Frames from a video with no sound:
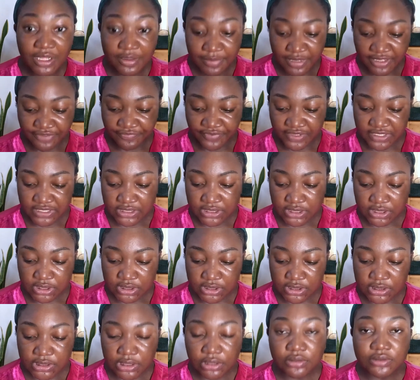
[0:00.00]
my face is
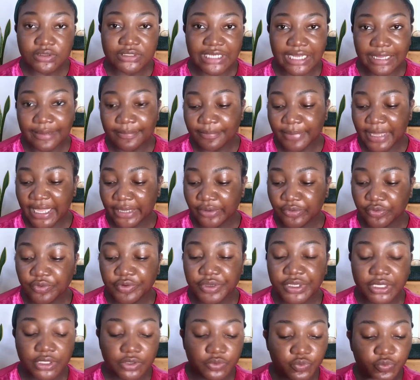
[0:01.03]
still damp, I go
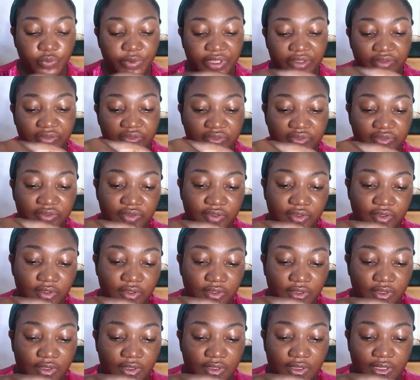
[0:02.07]
in with
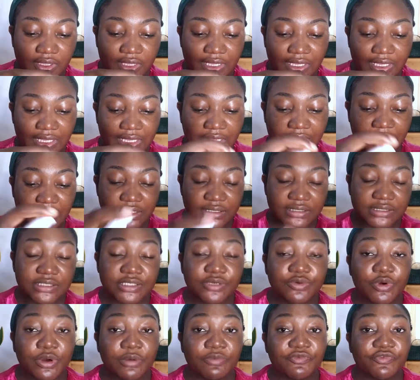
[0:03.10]
a
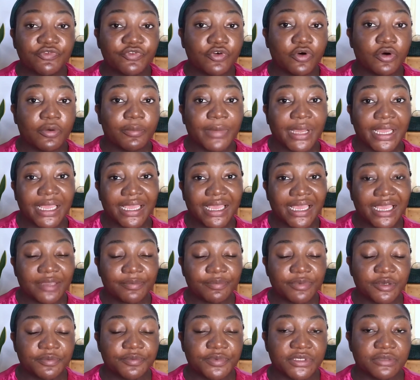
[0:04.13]
serum for my
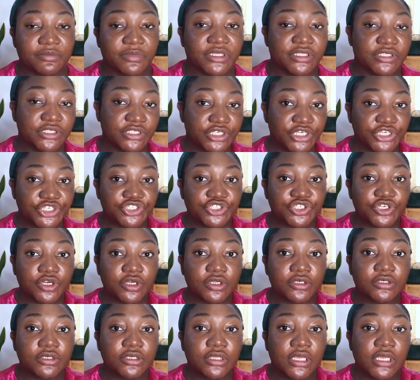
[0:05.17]

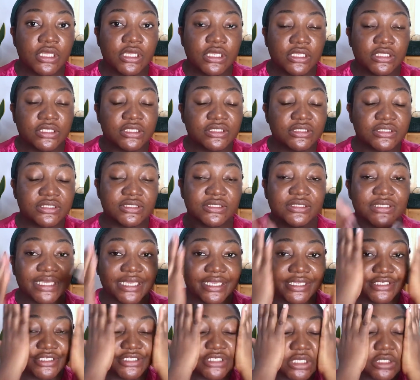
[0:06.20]
hyperpigmentation. This is a
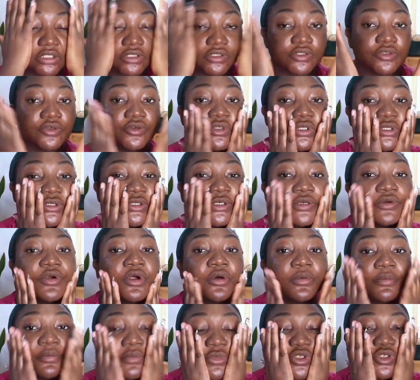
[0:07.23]
gentle
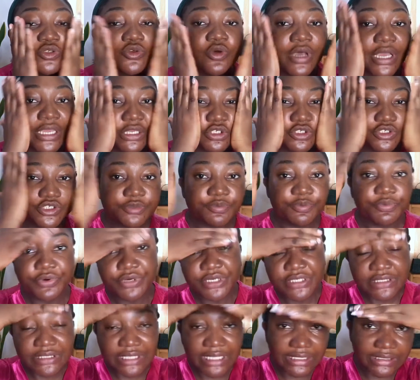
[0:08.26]
serum, so I just
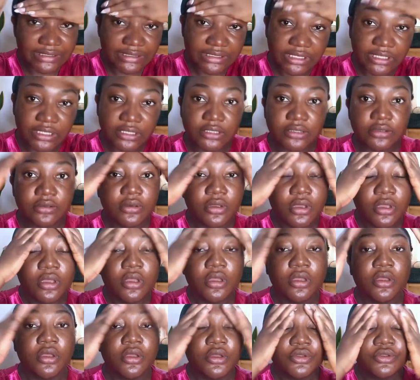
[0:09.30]
press that in
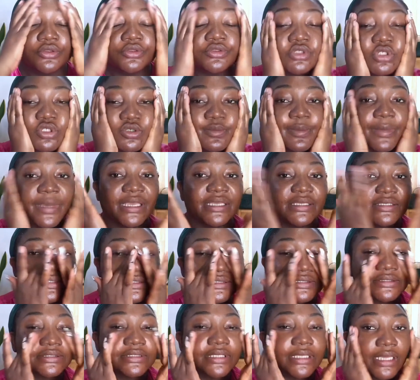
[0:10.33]
to my
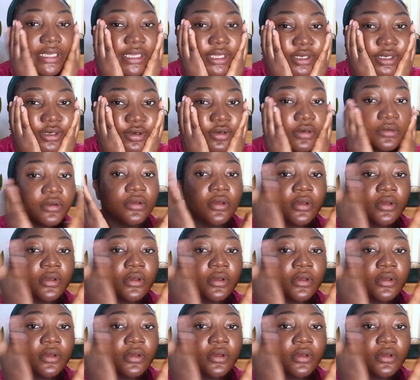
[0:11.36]
skin.